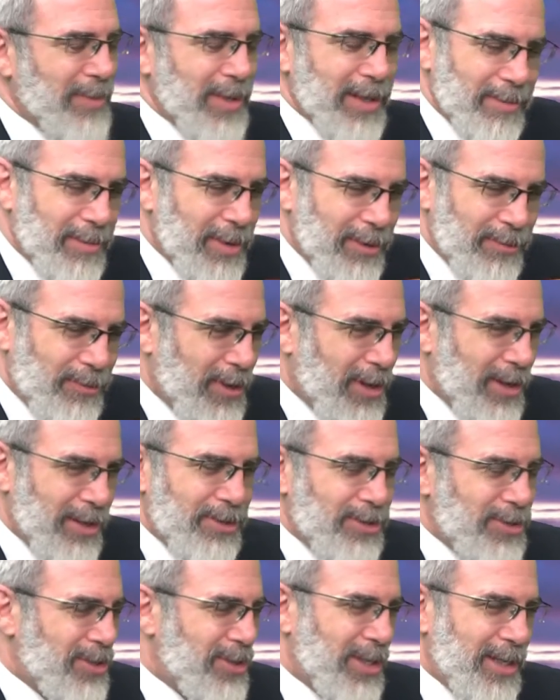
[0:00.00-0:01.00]
And my
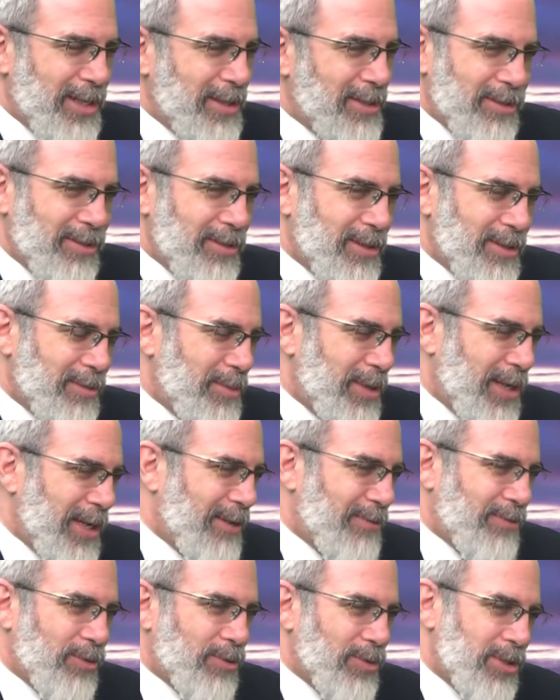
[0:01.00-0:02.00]
father said to me
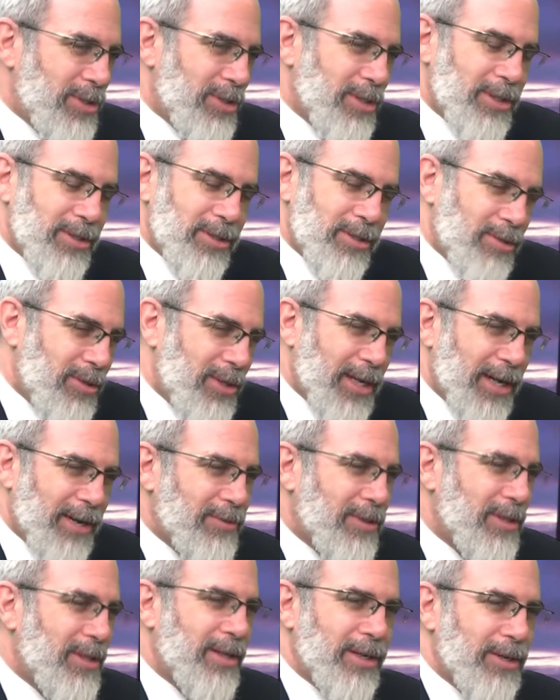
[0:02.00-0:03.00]
afterwards, "No, you
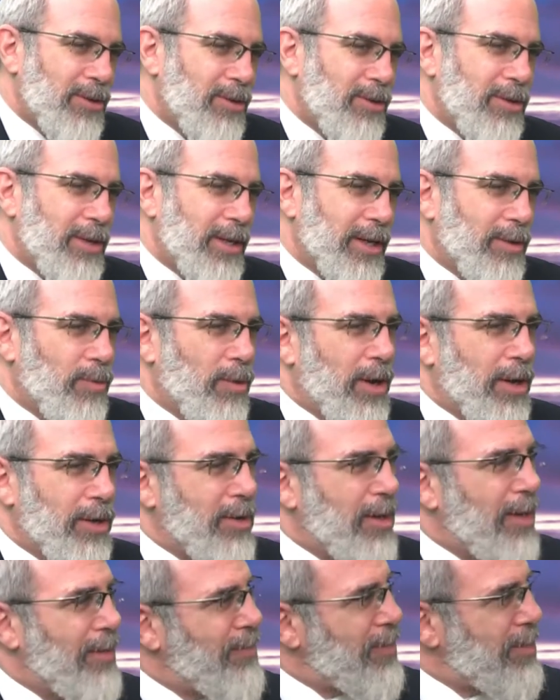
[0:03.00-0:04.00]
have to let it go like
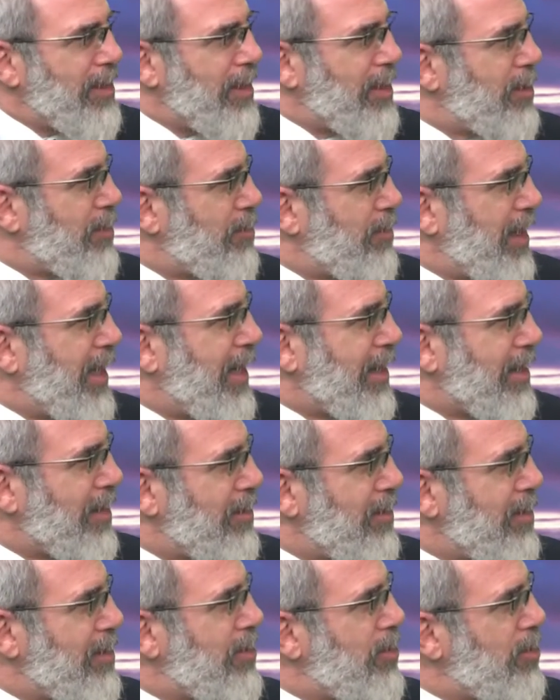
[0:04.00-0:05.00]
water off a duck's back.
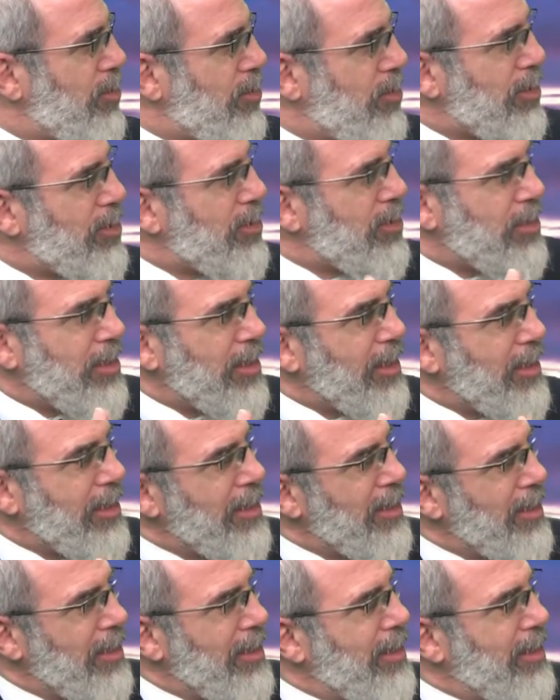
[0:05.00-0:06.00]
This is just the
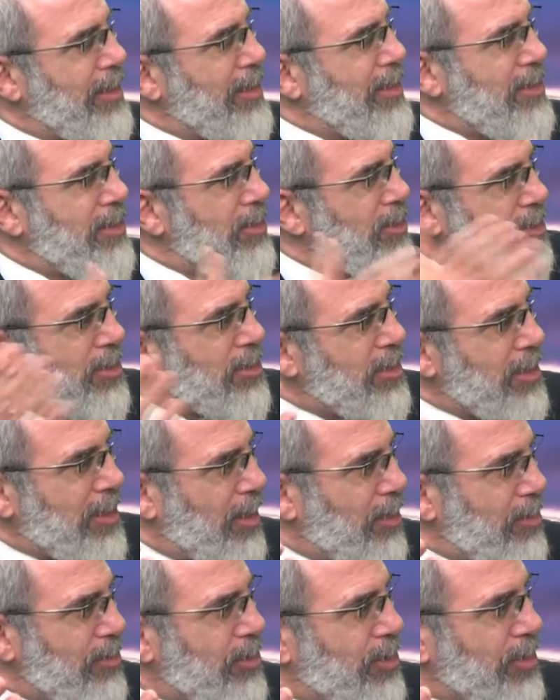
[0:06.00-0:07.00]

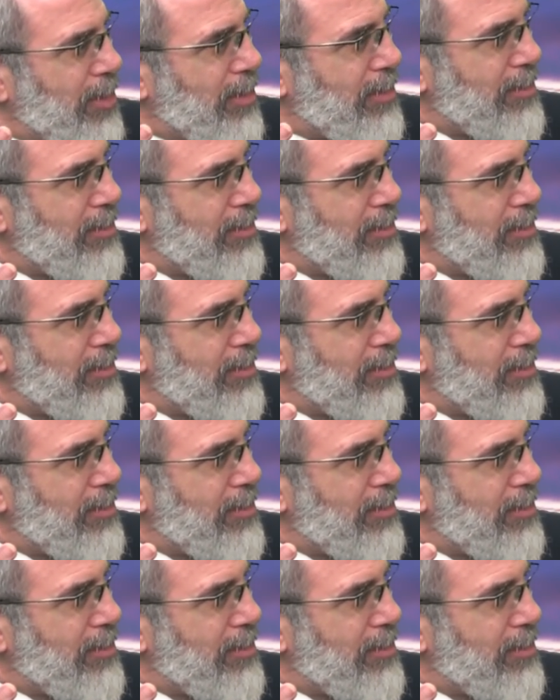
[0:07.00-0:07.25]
culture.